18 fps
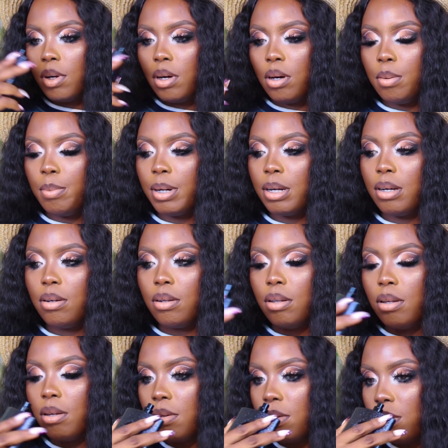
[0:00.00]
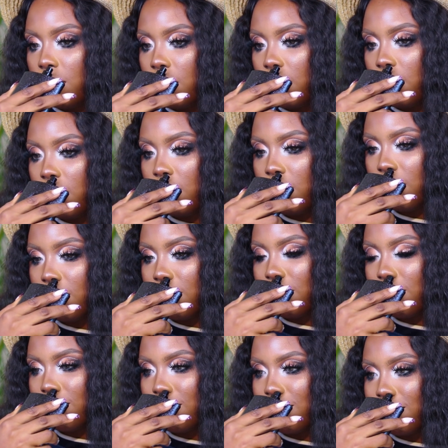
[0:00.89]
Oh my goodness,
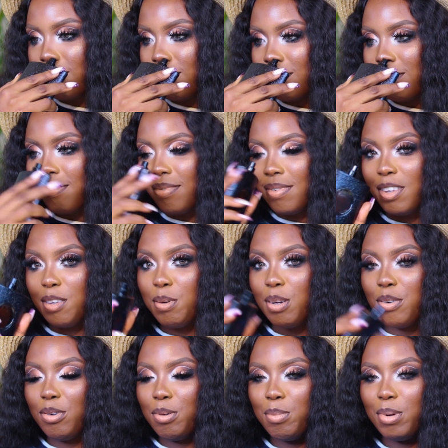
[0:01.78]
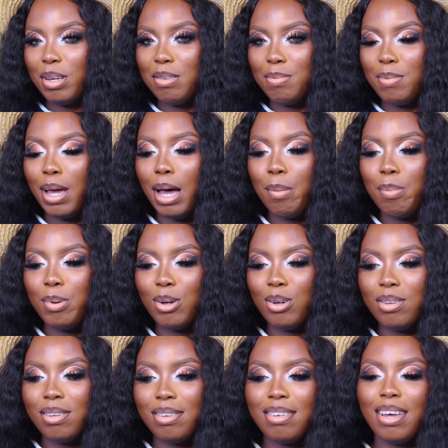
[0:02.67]
this perfume makes me happy
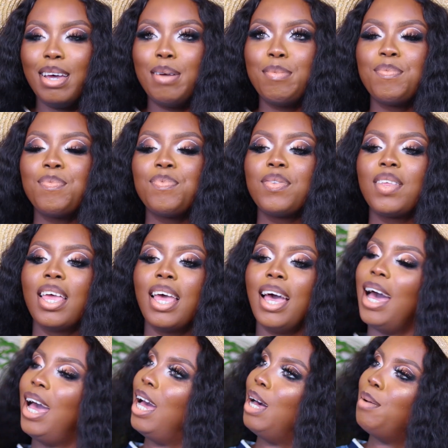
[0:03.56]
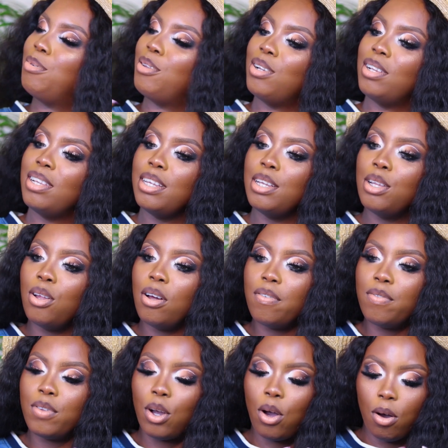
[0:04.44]
all the time. I absolutely
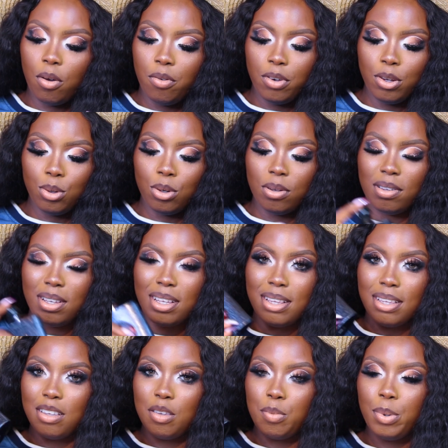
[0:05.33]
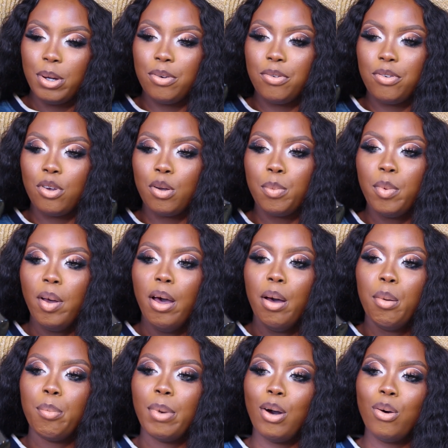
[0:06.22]
love the coffee notes in this perfume.
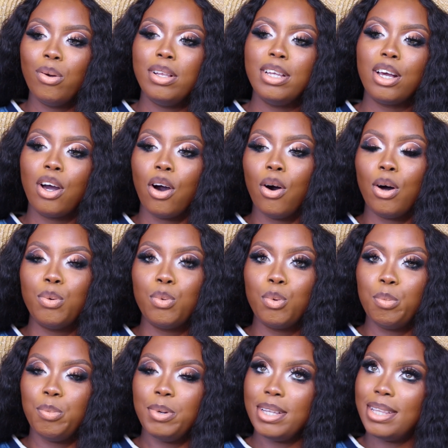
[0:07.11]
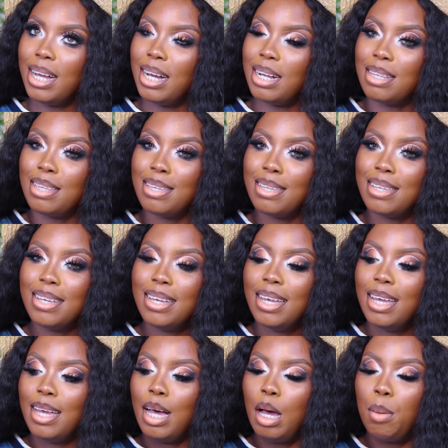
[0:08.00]
My only con would be that
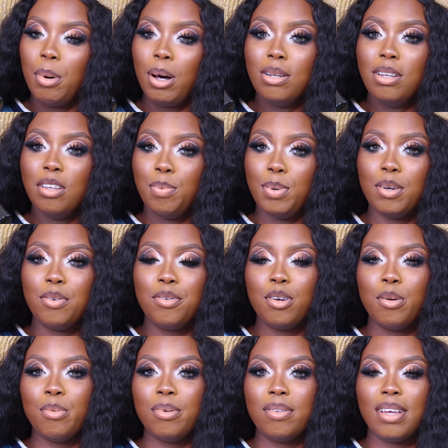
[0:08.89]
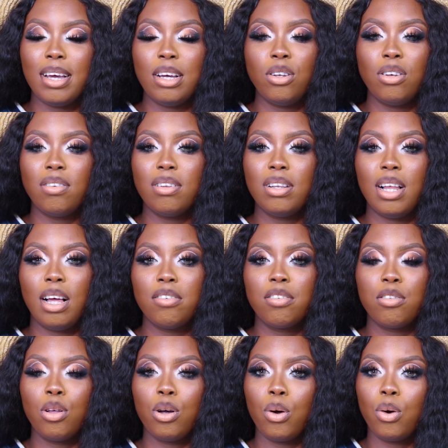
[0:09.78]
about this perfume is that it doesn't
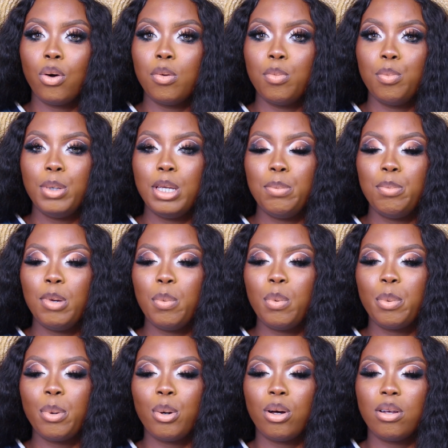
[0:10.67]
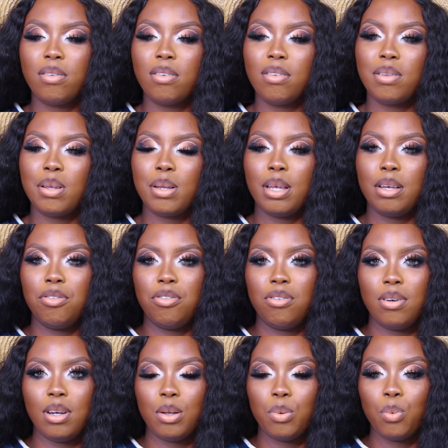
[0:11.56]
last long on me, maybe because it's the
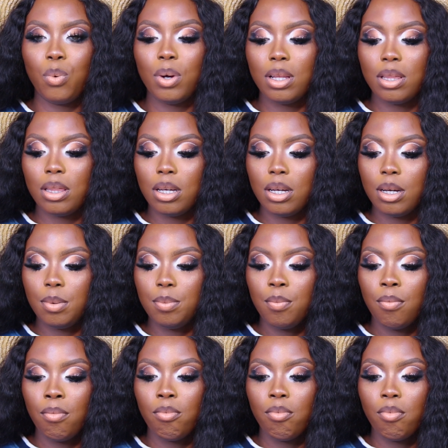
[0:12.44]
Nigerian weather,